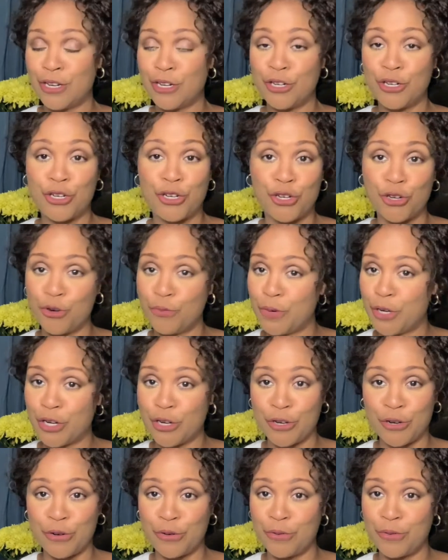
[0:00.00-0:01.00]

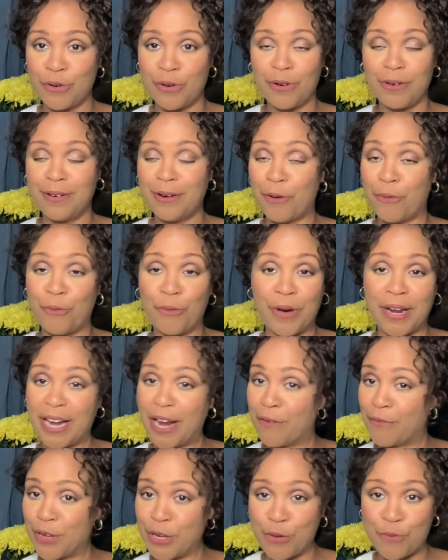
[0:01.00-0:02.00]
shoo-ba-doo,
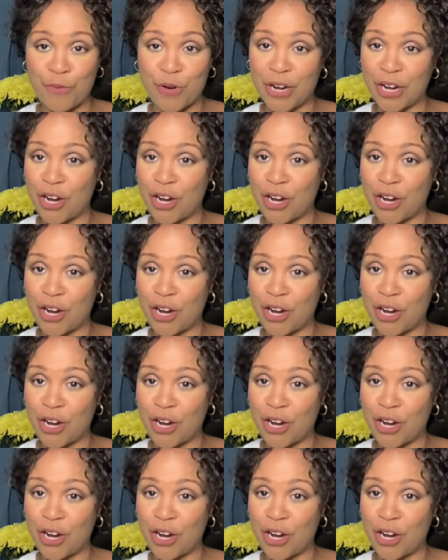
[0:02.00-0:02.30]
whatever you want to